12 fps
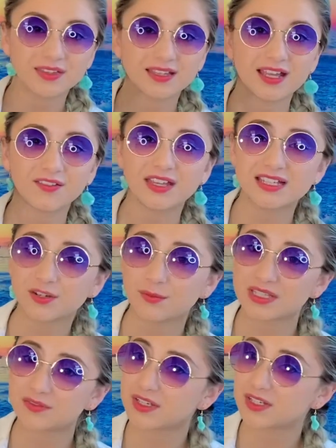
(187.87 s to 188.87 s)
Now these are
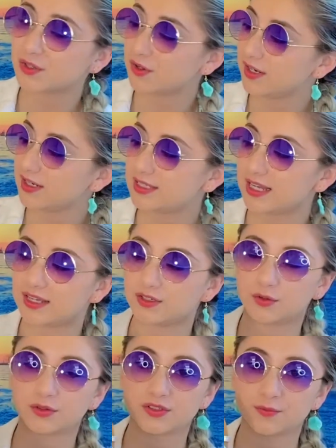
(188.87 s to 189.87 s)
Miss Victoria's
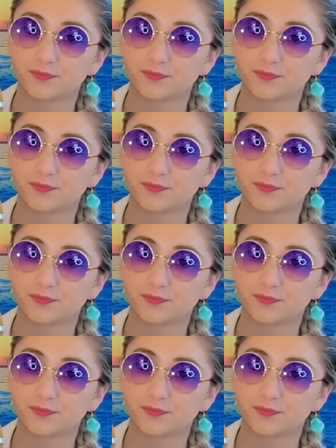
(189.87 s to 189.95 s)
sandals.